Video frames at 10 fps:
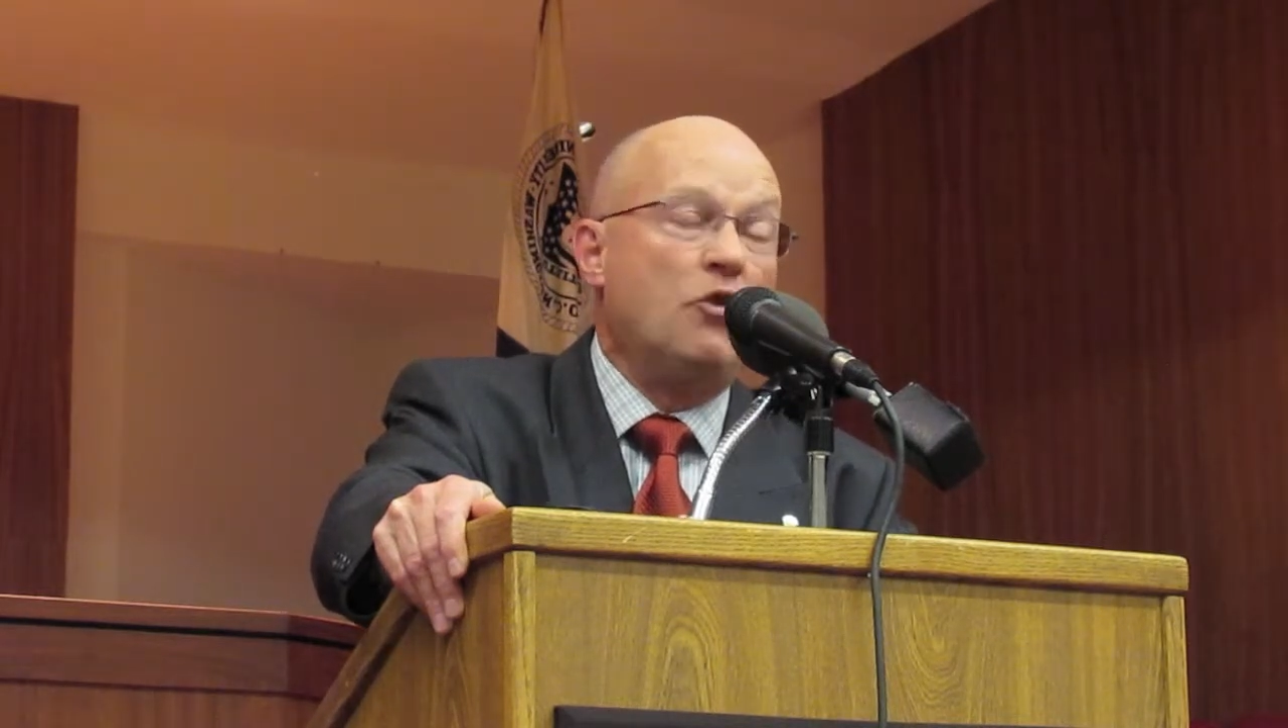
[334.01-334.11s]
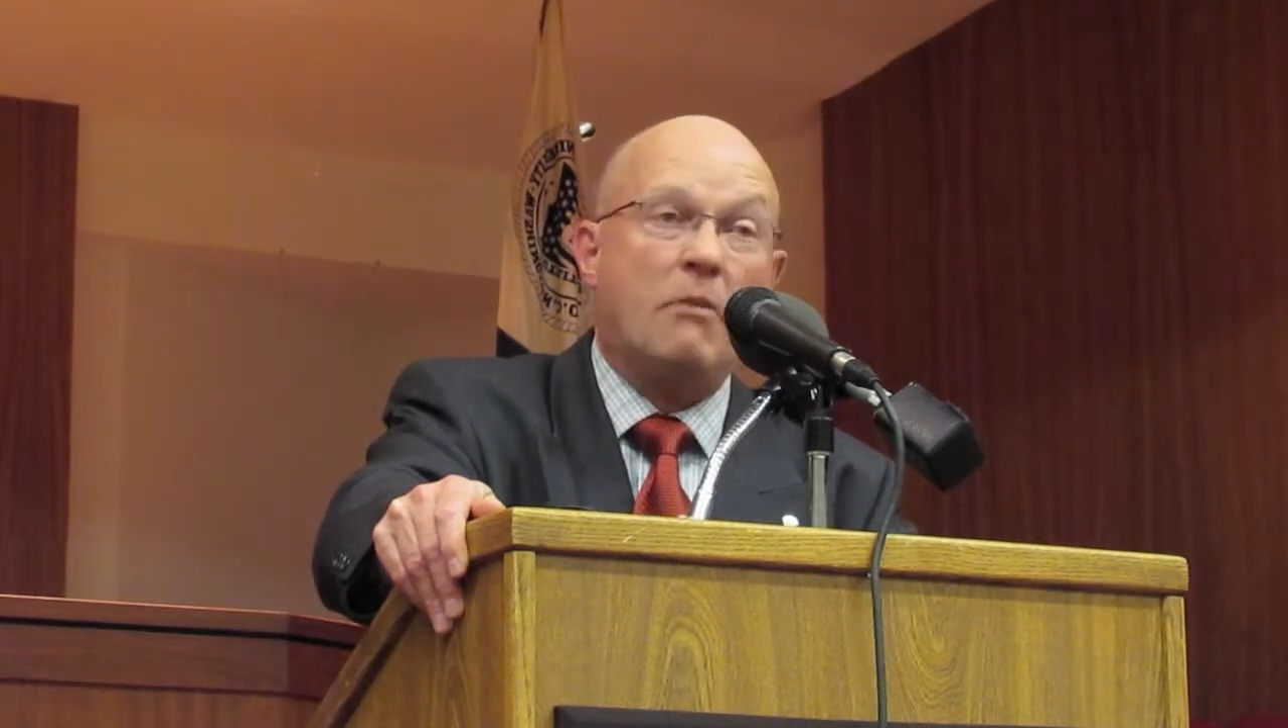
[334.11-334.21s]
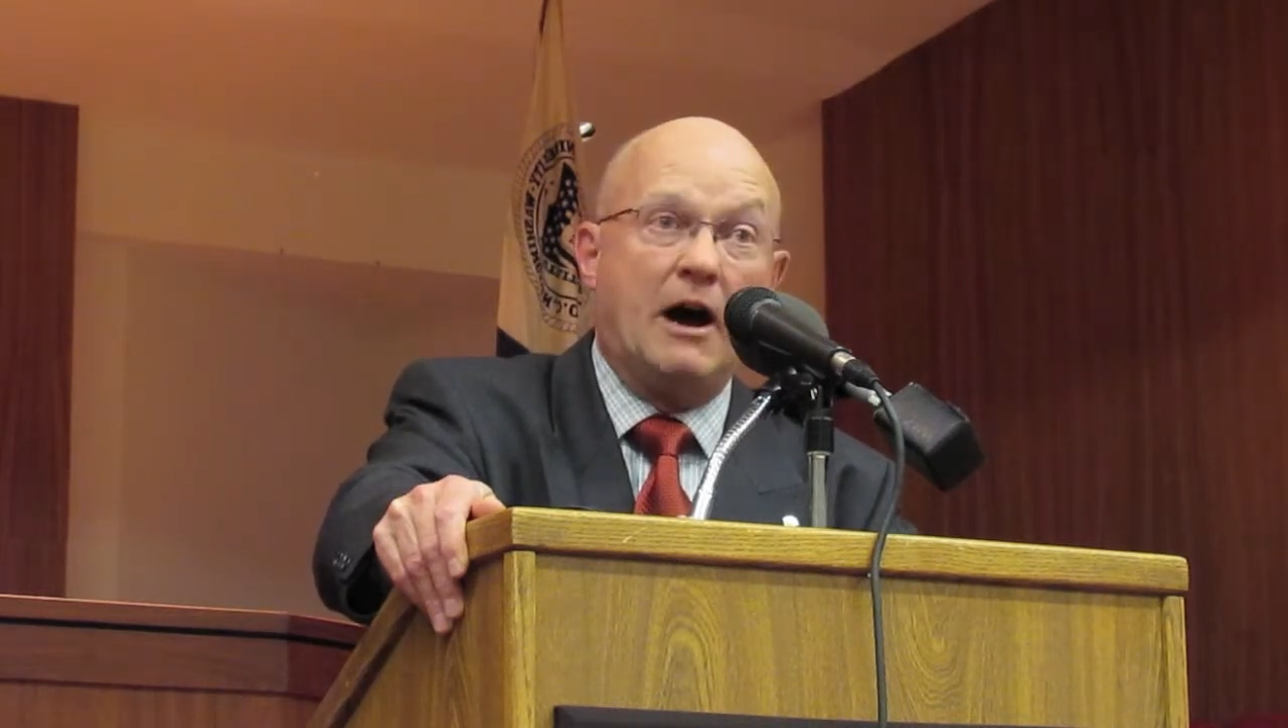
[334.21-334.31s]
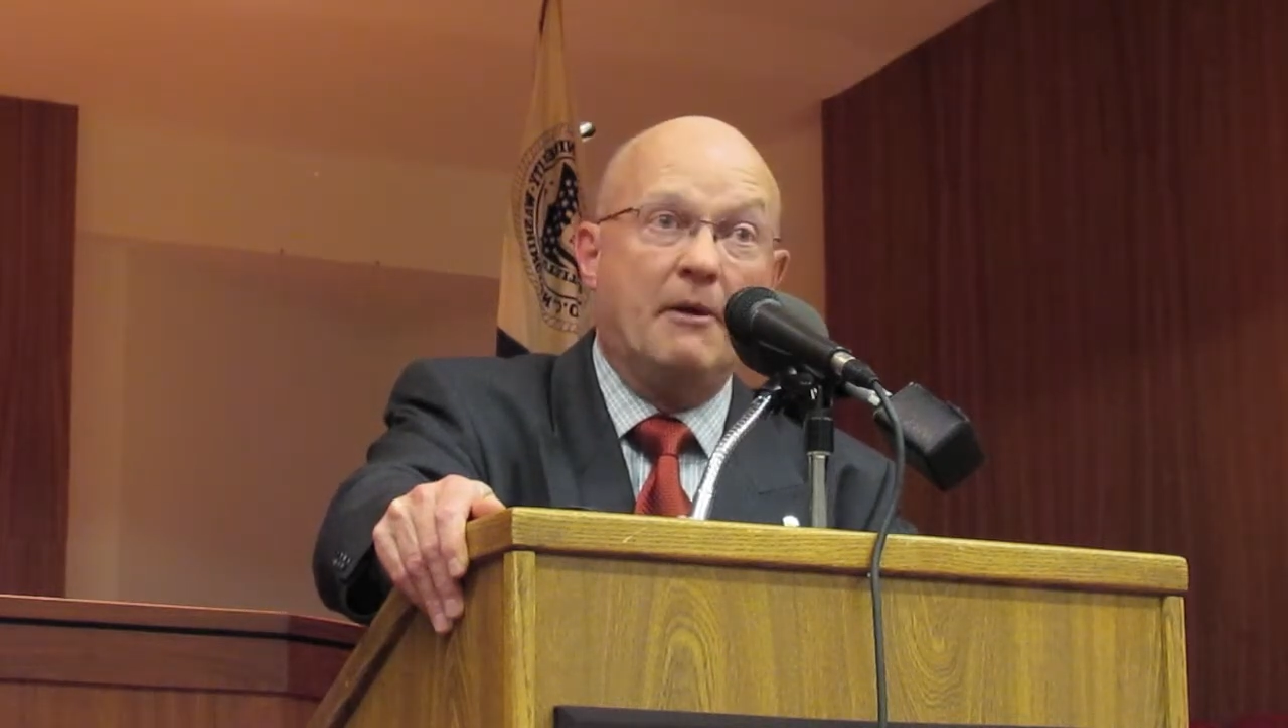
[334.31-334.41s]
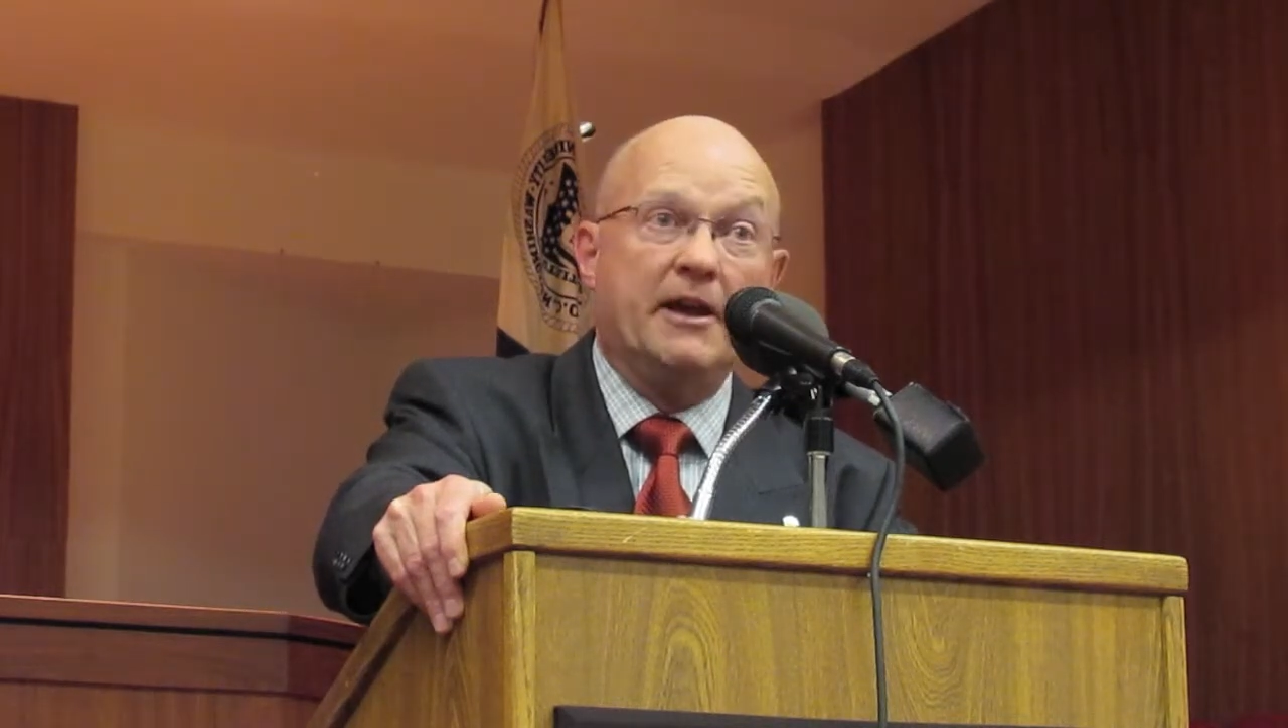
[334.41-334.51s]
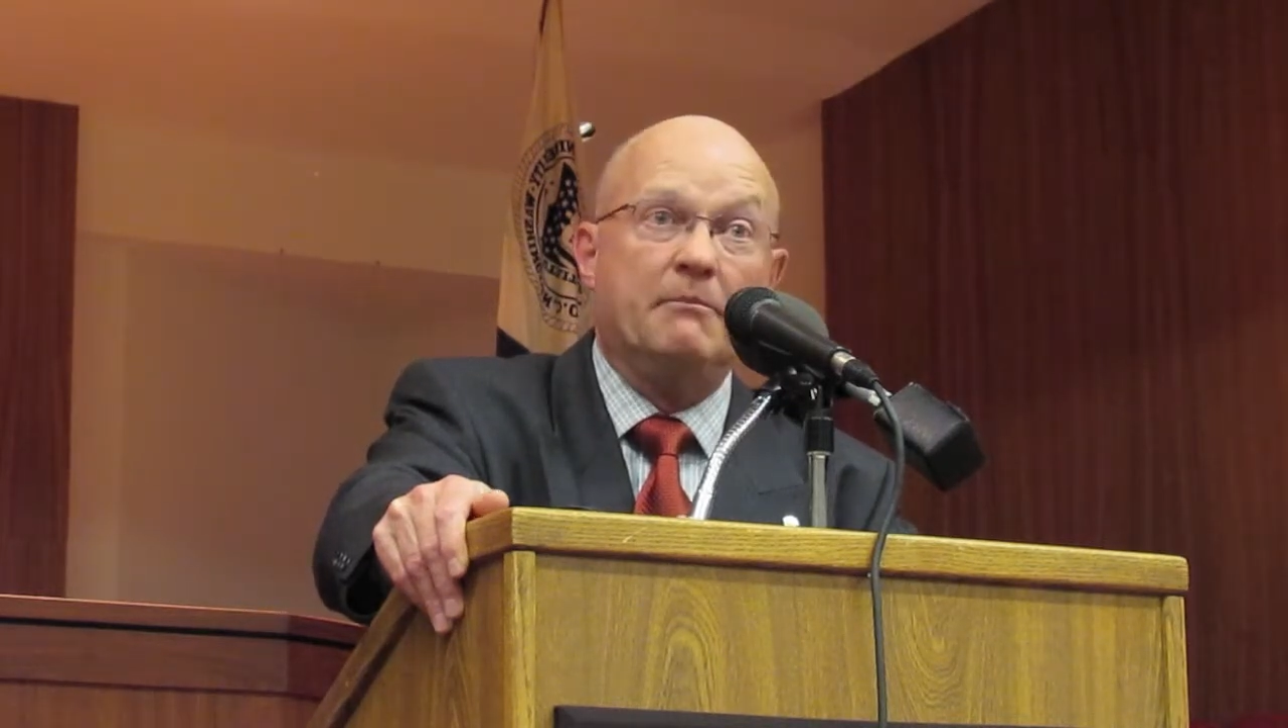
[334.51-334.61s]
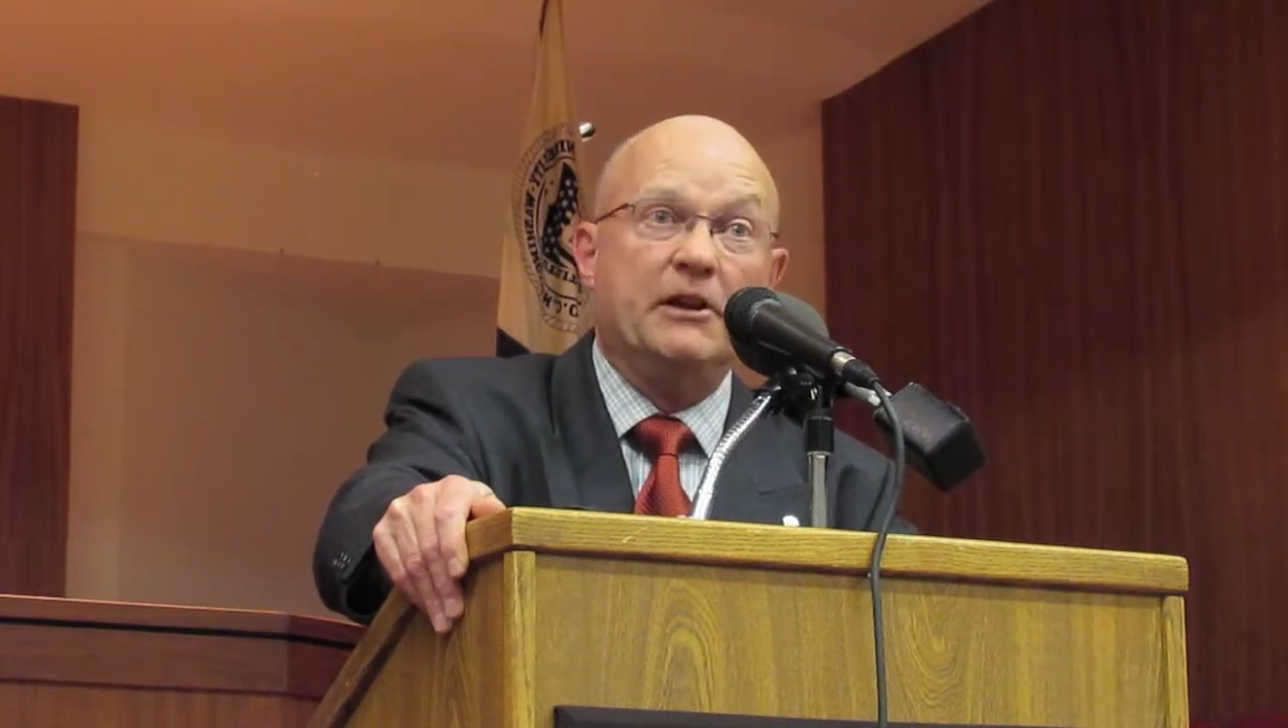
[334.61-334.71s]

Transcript: Obama